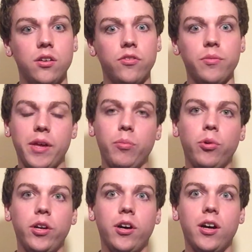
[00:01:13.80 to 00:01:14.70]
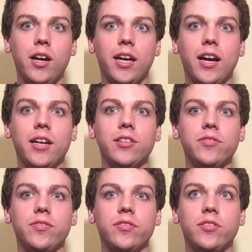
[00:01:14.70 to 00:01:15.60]
from that point on, I kind of
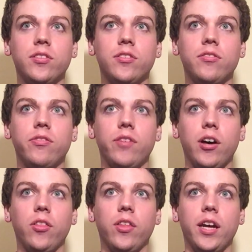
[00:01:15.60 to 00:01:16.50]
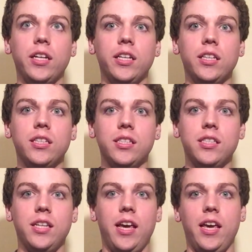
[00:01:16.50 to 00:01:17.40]
felt that I needed to
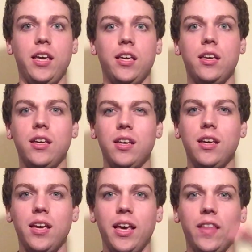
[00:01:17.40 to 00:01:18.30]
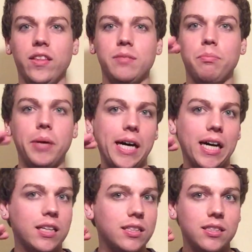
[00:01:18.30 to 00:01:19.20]
stay in this
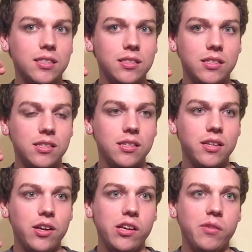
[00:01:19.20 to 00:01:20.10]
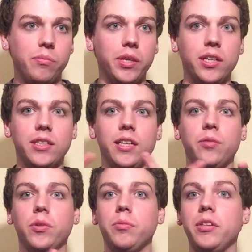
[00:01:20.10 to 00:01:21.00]
box because I didn't
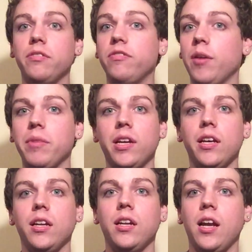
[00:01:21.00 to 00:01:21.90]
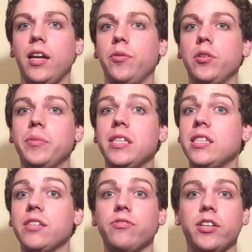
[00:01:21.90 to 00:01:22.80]
want to be feminine. I didn't want to be
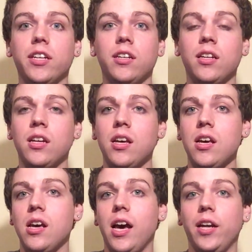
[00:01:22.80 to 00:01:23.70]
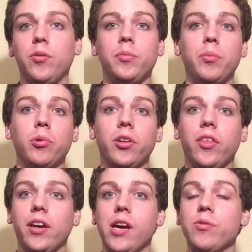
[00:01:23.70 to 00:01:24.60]
different. I didn't want people to
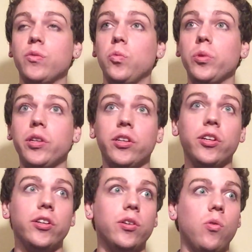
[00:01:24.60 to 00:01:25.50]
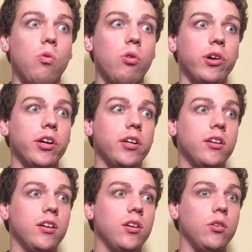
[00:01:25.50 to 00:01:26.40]
think I was weird or
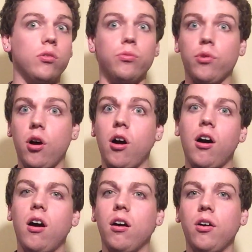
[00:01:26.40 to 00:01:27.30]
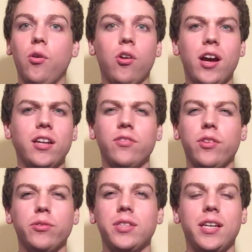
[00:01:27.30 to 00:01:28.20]
wrong or any of
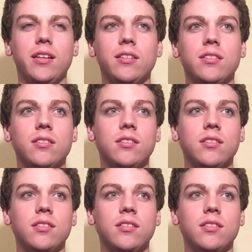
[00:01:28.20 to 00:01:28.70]
those things.